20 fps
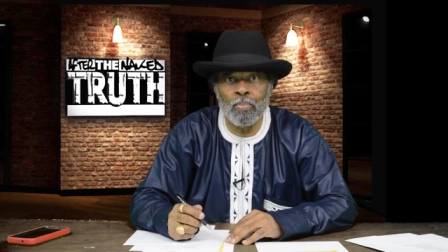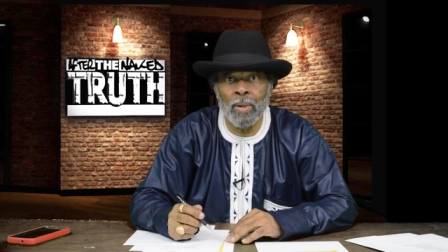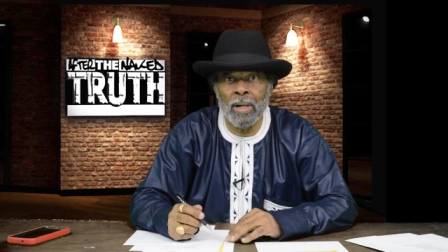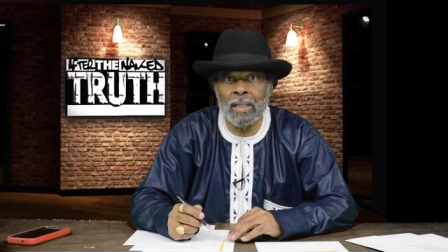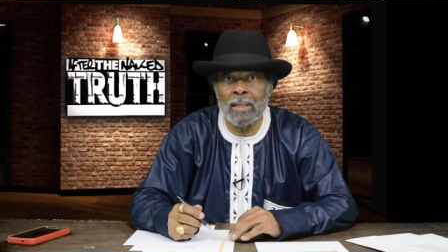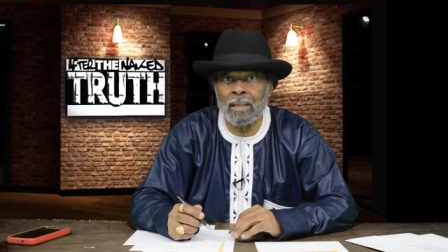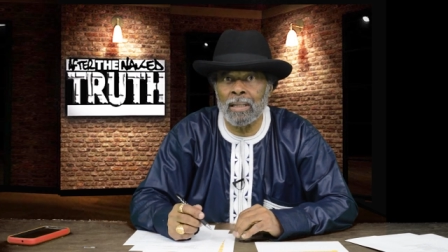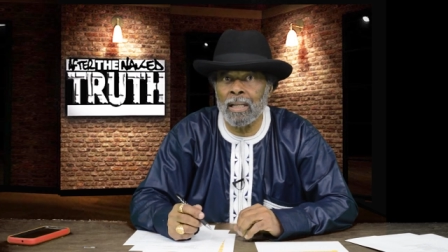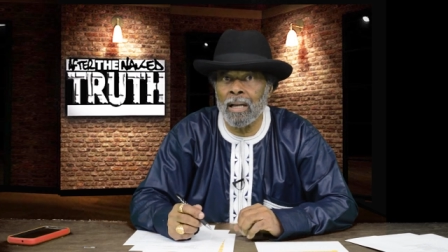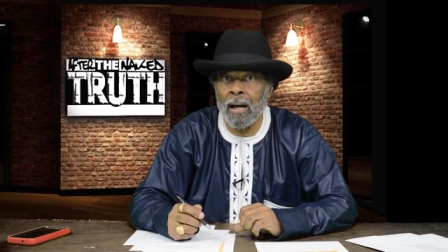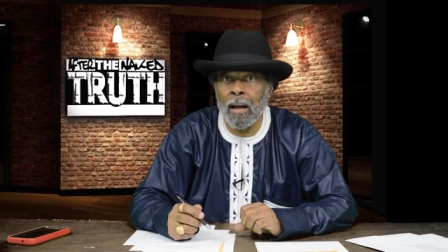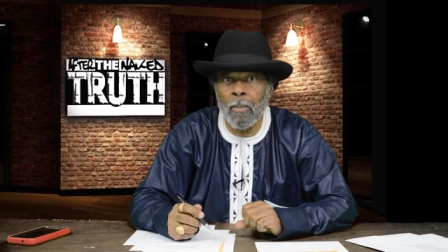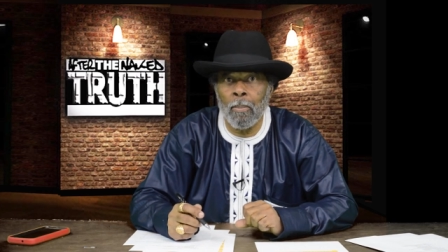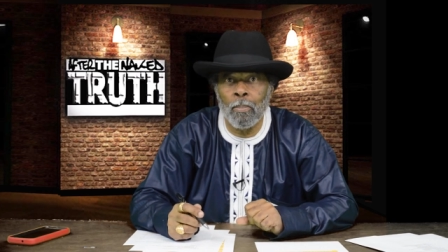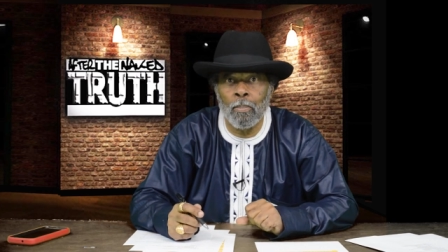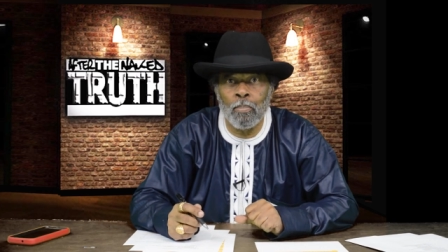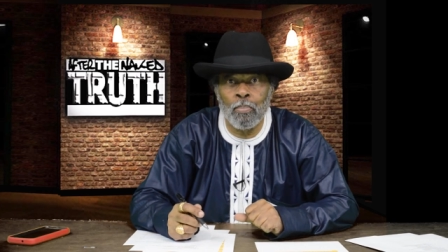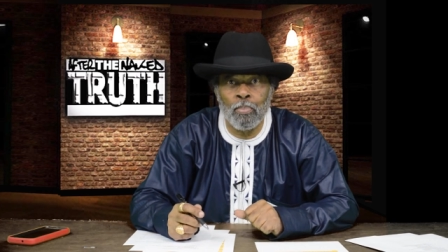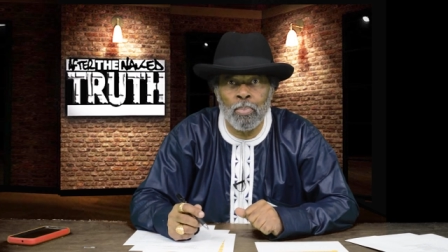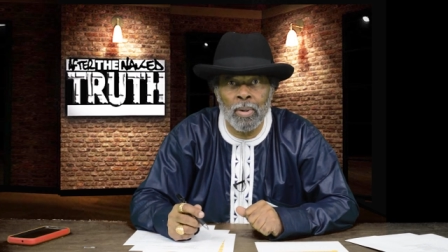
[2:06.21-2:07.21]
but the
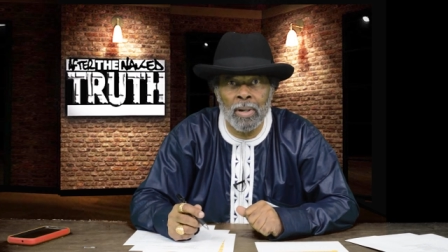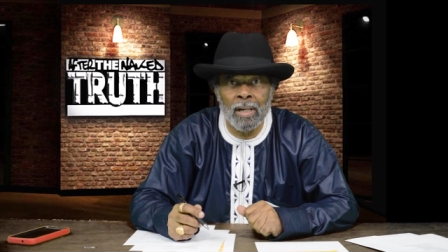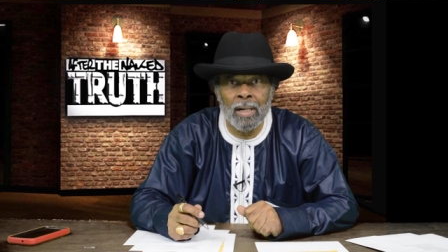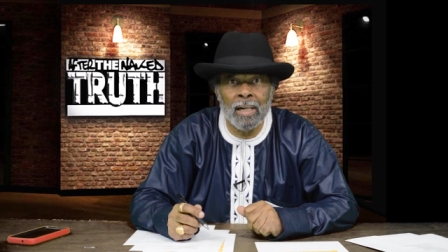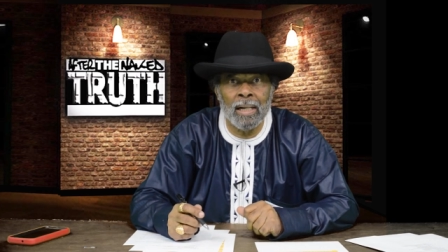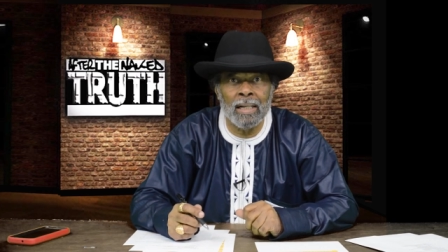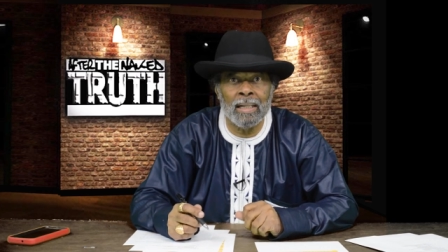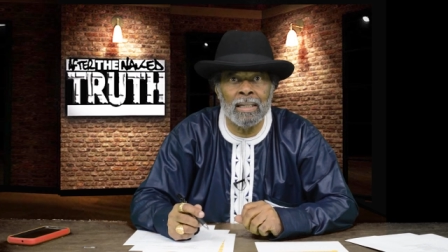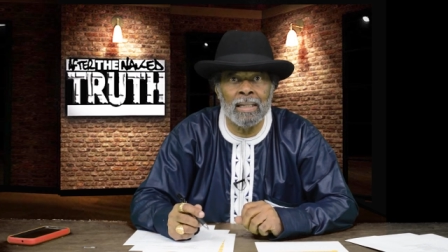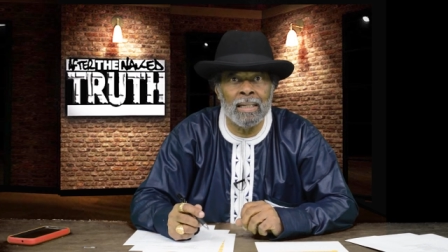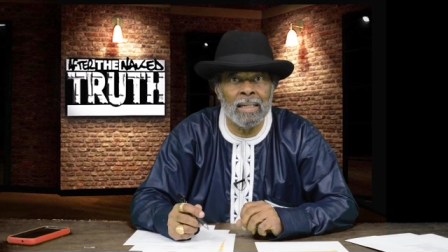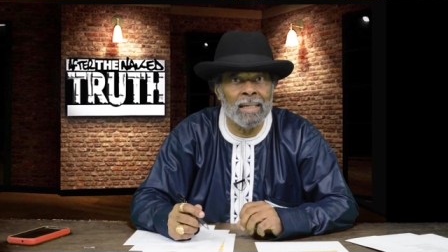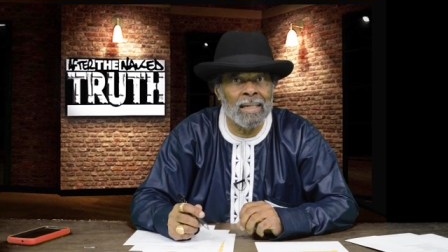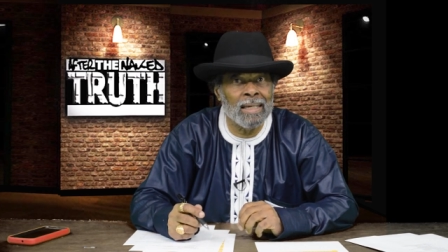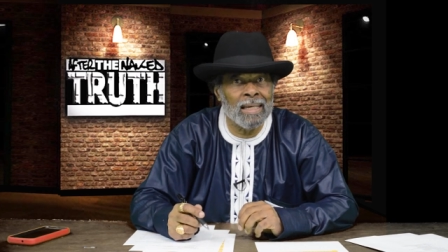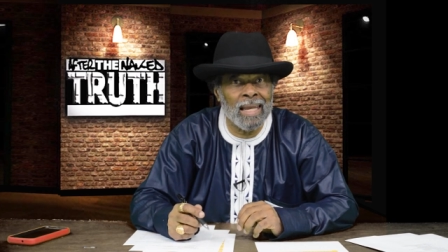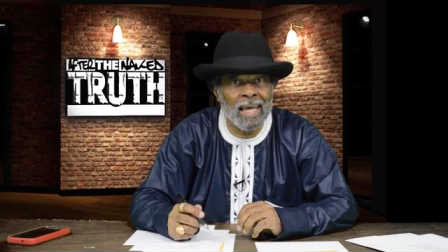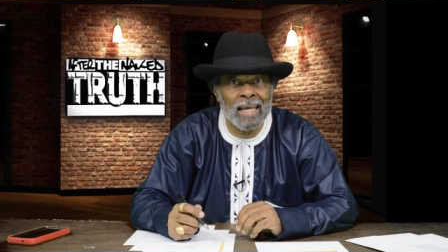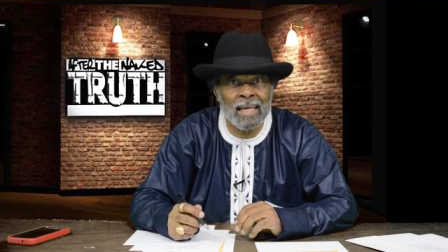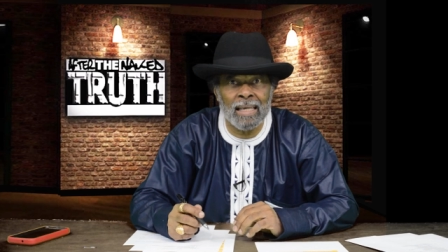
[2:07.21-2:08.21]
butt
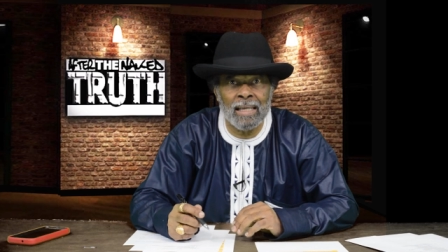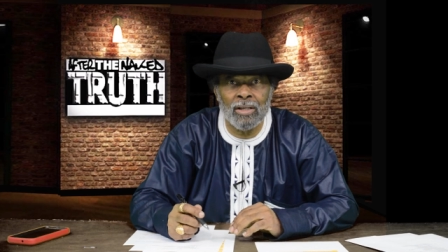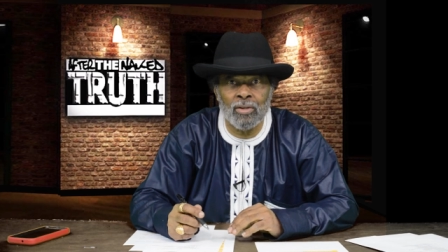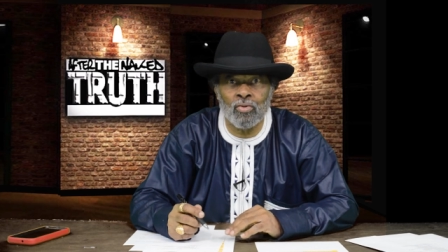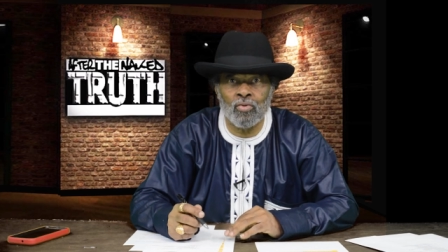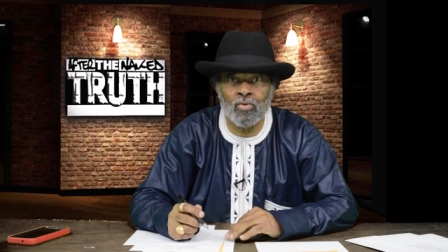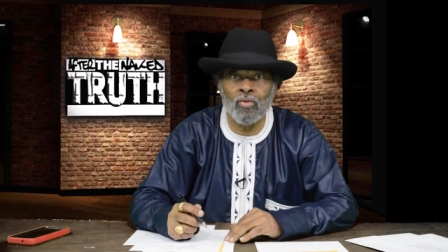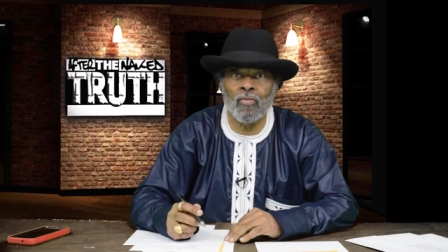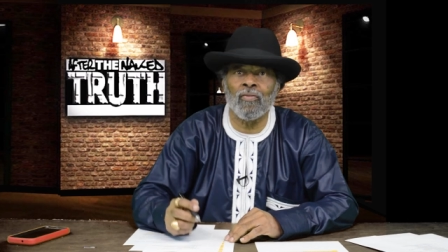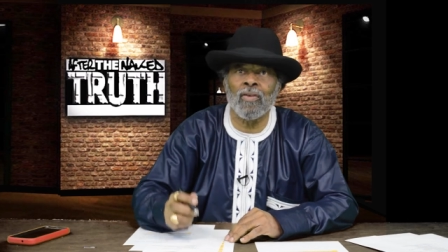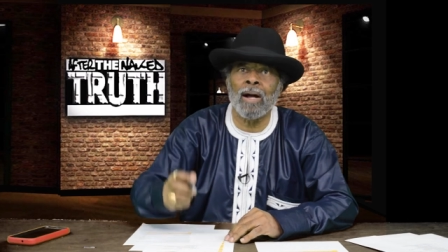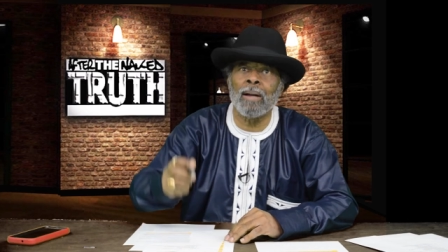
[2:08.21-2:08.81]
naked truth.